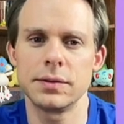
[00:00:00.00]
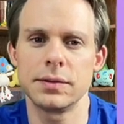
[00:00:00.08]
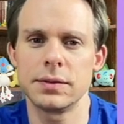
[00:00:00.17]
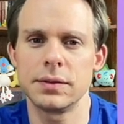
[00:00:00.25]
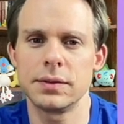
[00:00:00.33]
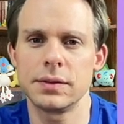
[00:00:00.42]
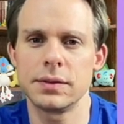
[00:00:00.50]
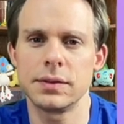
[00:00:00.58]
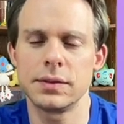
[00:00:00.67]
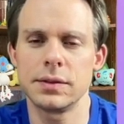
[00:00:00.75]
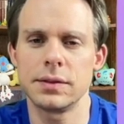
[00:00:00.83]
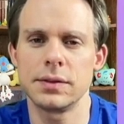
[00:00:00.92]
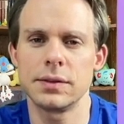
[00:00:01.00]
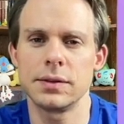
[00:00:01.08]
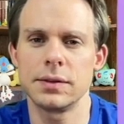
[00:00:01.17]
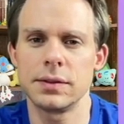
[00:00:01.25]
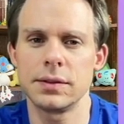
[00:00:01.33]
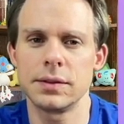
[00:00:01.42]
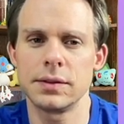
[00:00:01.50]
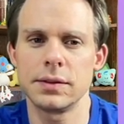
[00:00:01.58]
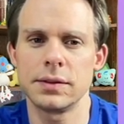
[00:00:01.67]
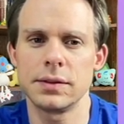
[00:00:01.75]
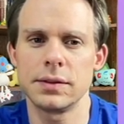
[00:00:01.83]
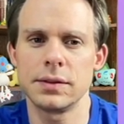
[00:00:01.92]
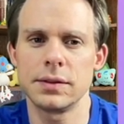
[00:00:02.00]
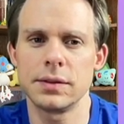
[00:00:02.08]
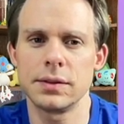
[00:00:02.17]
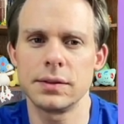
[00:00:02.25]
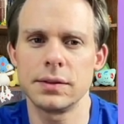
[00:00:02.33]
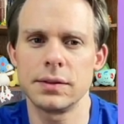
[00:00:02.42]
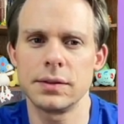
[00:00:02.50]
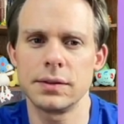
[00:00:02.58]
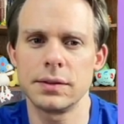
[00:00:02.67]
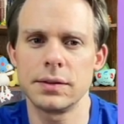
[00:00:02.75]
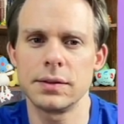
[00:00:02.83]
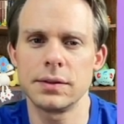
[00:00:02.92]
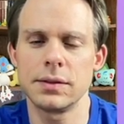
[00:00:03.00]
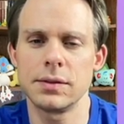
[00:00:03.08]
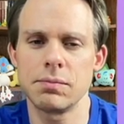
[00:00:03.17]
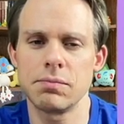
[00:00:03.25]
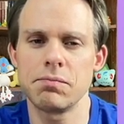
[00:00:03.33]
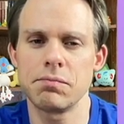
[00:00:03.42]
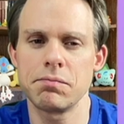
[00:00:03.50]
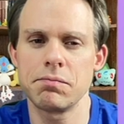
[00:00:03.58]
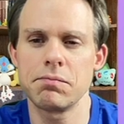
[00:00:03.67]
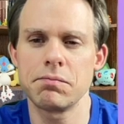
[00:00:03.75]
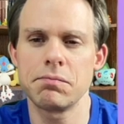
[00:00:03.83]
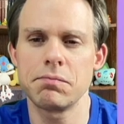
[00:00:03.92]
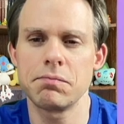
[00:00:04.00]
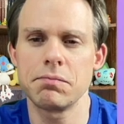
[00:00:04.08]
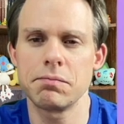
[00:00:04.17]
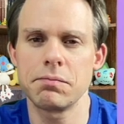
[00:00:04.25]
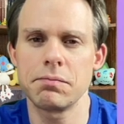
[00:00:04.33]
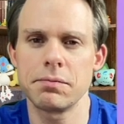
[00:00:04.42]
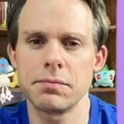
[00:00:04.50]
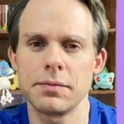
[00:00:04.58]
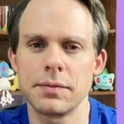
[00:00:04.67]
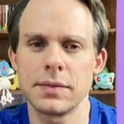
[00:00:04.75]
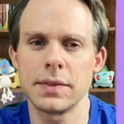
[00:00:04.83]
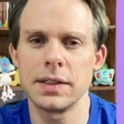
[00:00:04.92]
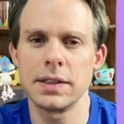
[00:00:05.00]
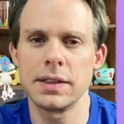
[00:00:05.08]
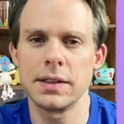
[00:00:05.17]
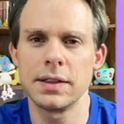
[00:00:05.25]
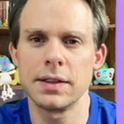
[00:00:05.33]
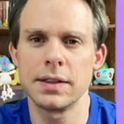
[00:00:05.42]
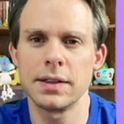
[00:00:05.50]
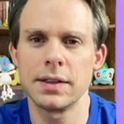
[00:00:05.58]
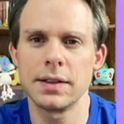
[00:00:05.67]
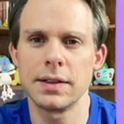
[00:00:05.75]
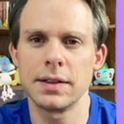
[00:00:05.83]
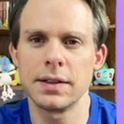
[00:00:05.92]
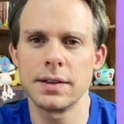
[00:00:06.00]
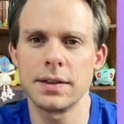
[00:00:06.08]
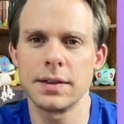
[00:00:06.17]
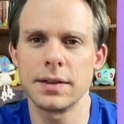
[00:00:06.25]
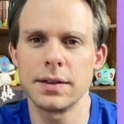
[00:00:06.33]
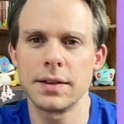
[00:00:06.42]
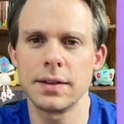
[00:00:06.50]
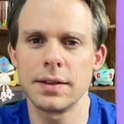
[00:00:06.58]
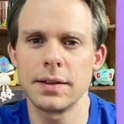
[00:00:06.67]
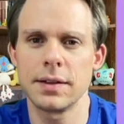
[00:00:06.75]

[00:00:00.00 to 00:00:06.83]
No one is speaking in this clip.